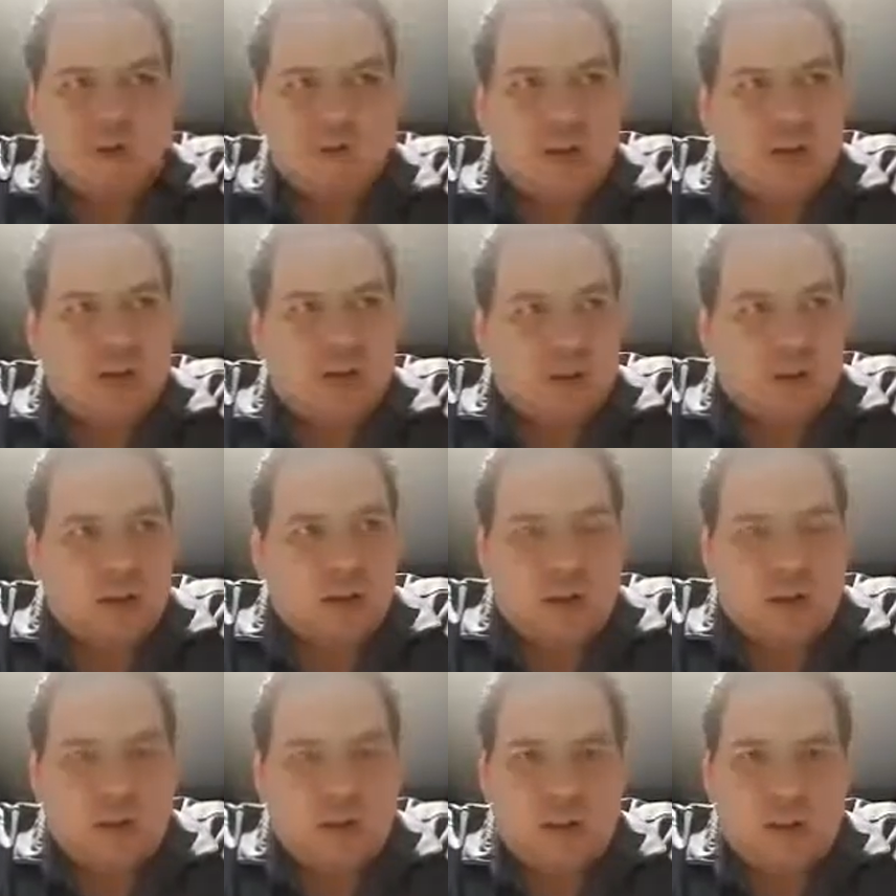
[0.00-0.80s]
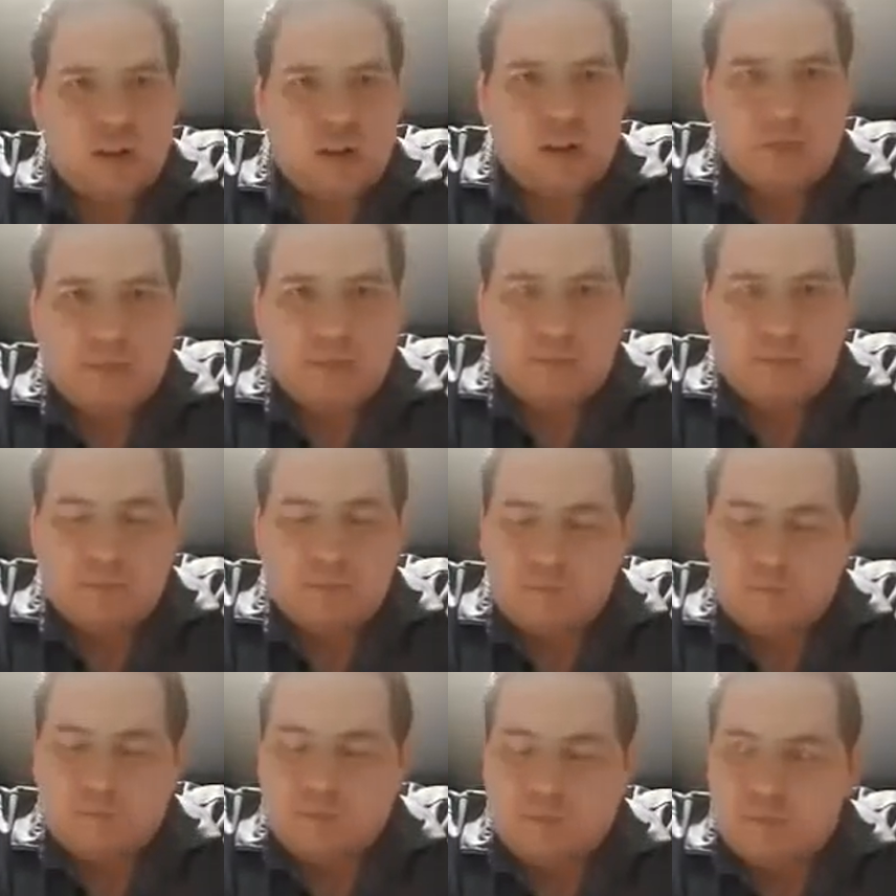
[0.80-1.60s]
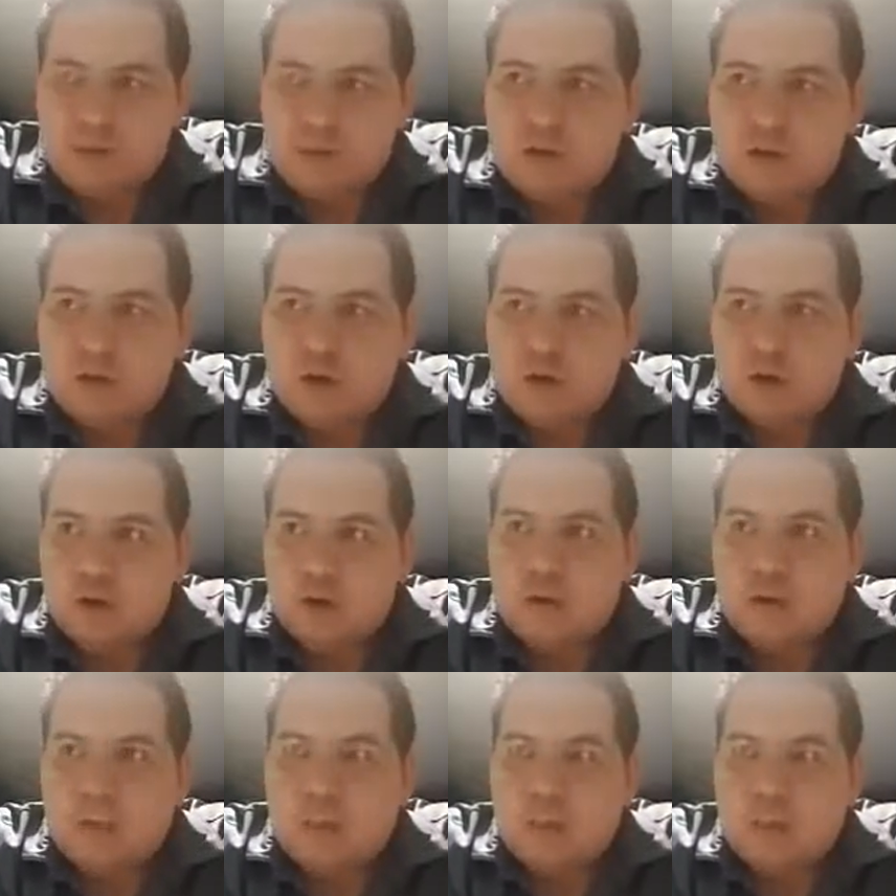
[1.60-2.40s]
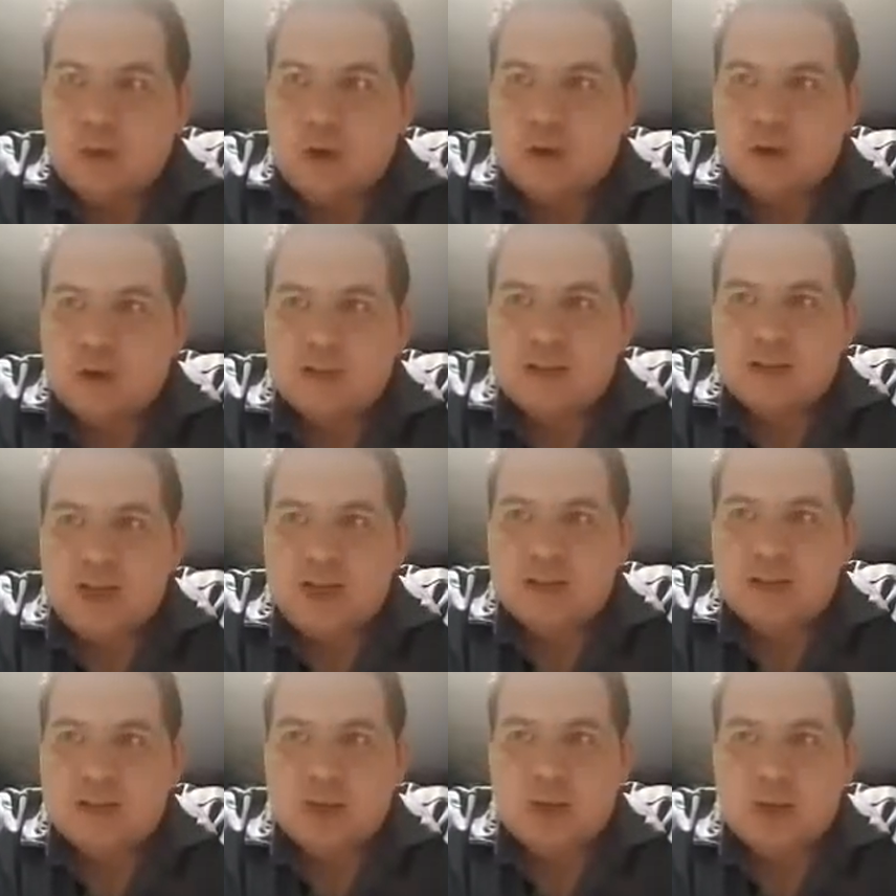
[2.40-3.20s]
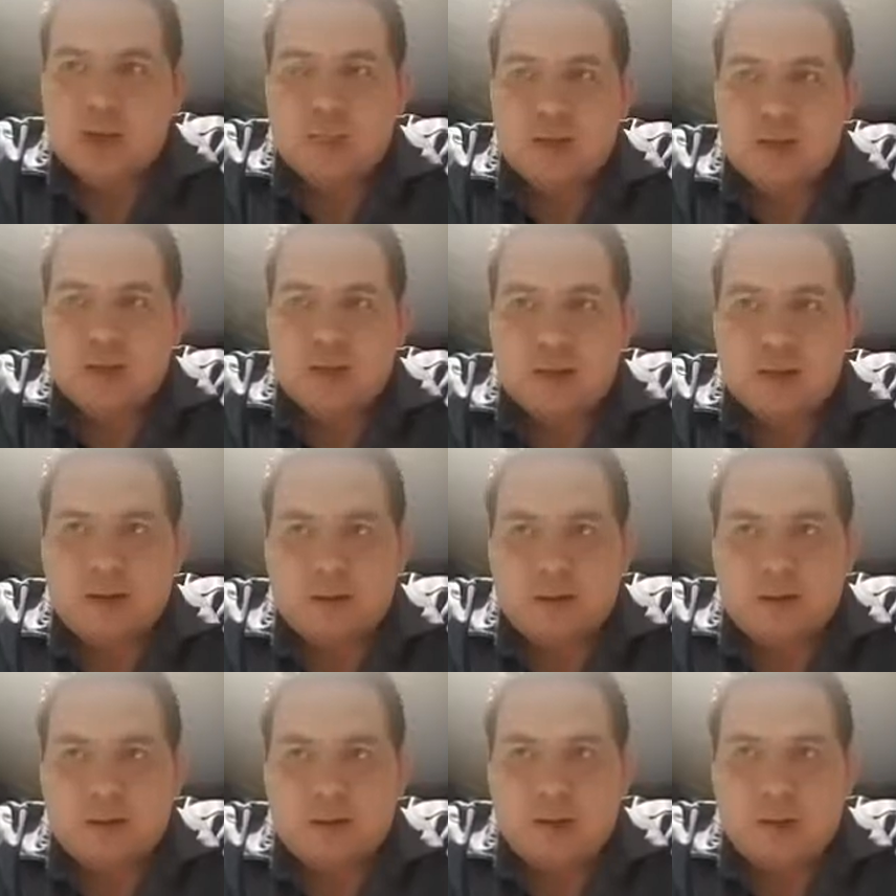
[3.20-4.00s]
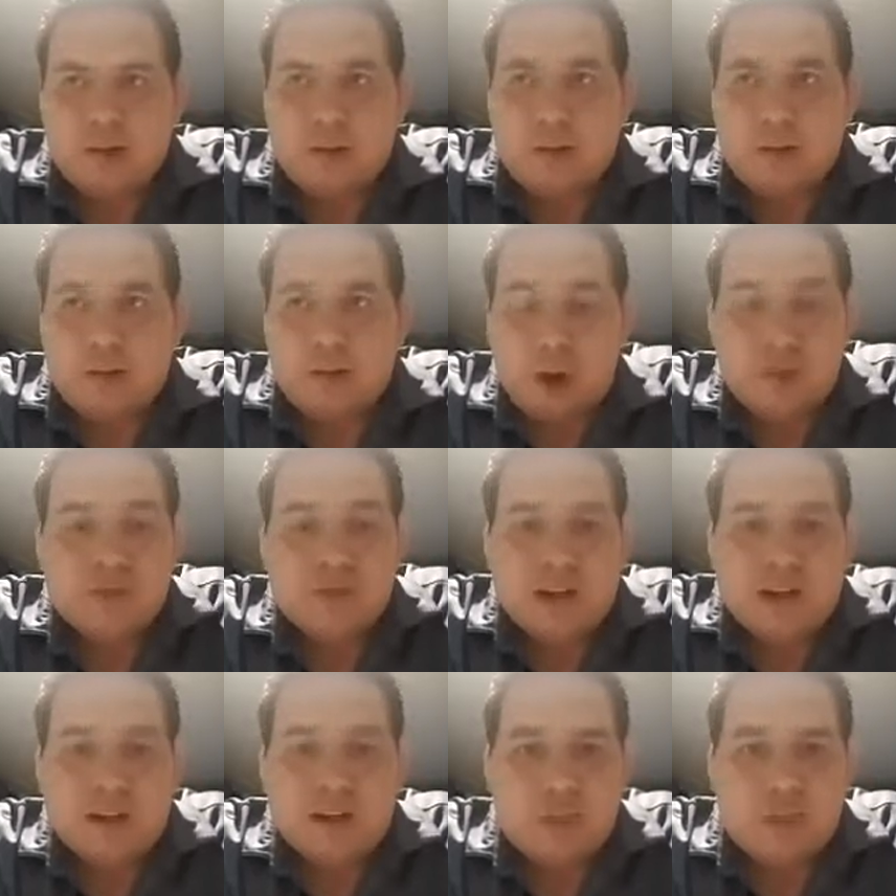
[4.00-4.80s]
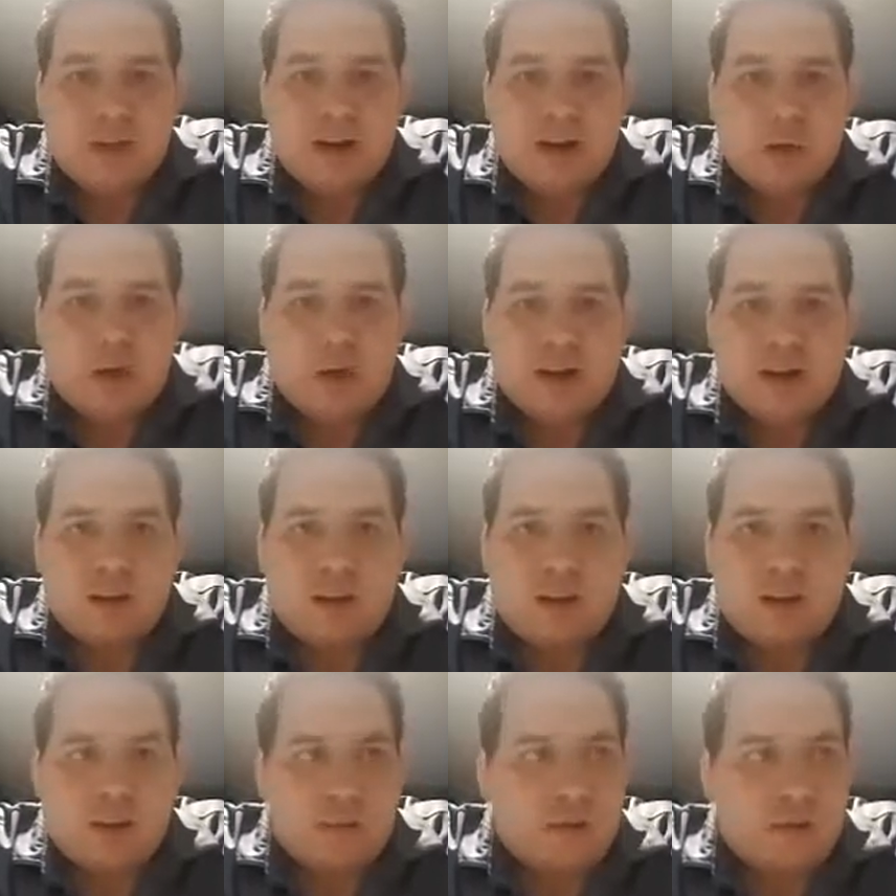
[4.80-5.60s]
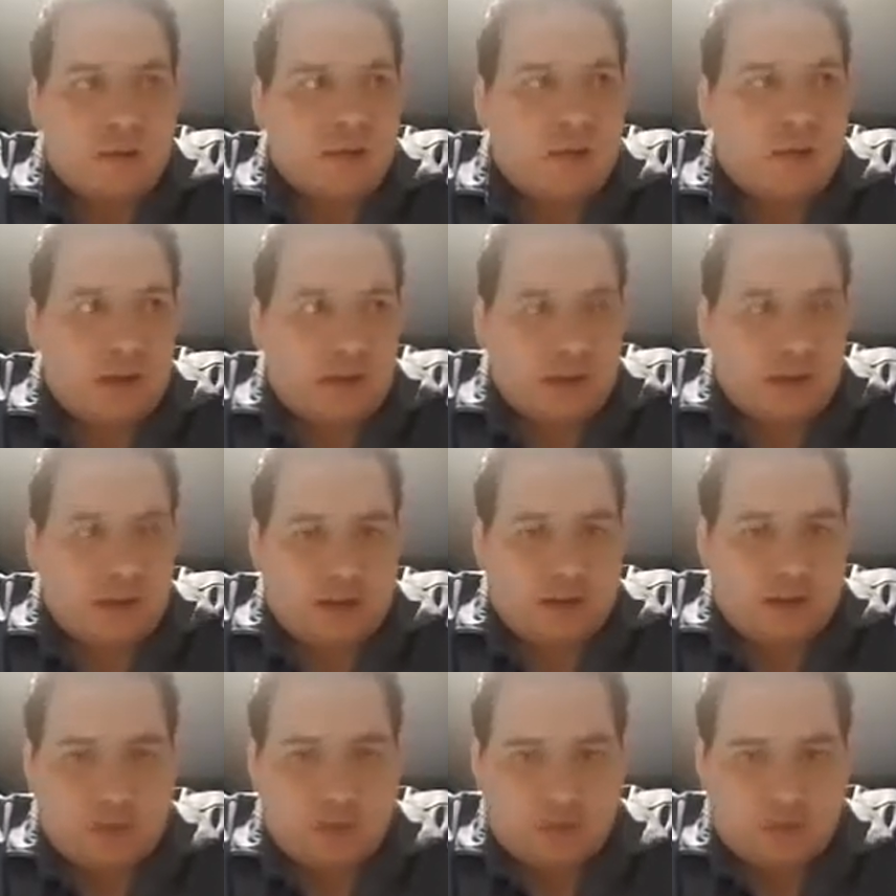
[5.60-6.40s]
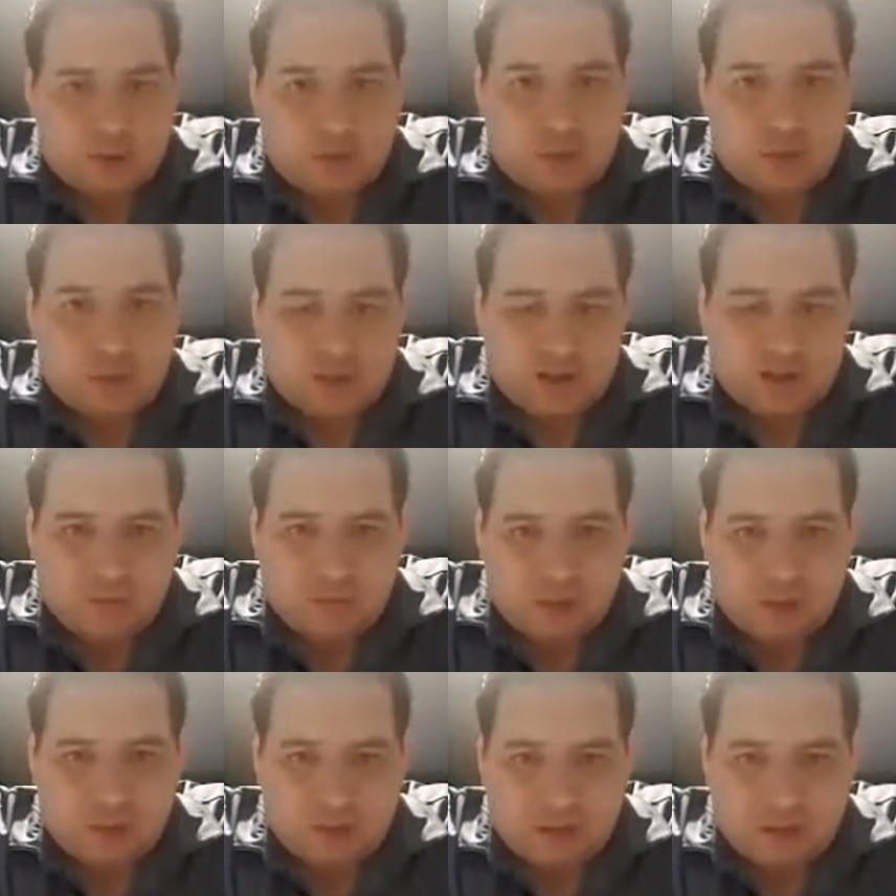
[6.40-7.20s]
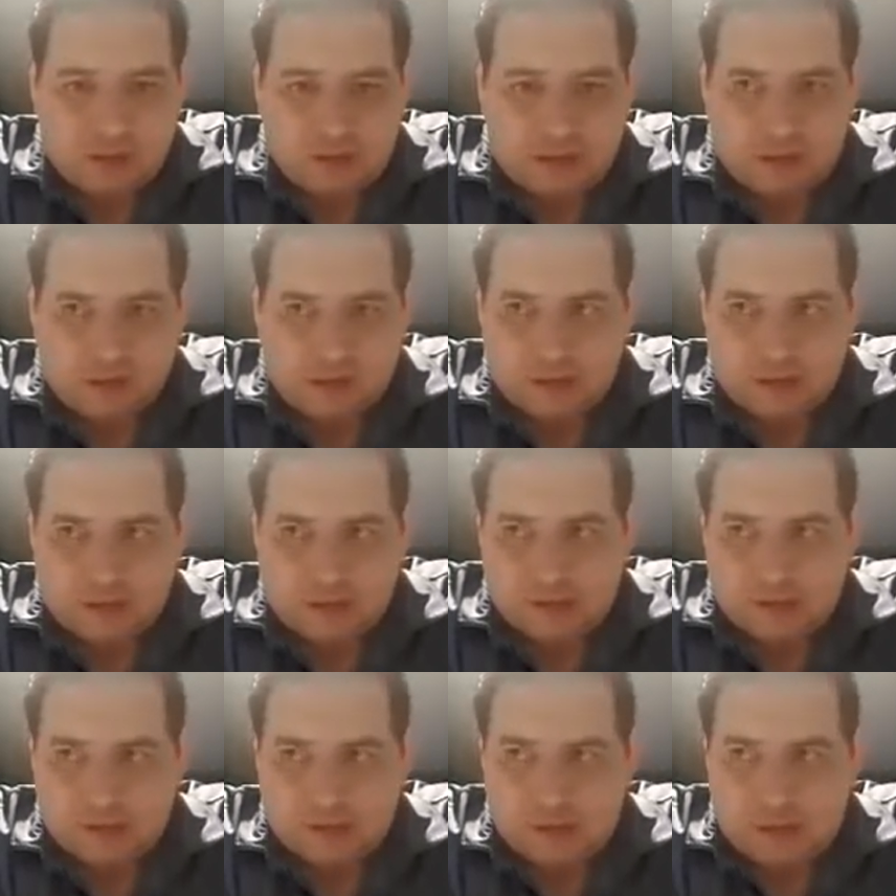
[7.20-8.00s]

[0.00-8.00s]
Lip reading: so. Look, both sides have made it quite clear they both think they can still top the table coming into the season.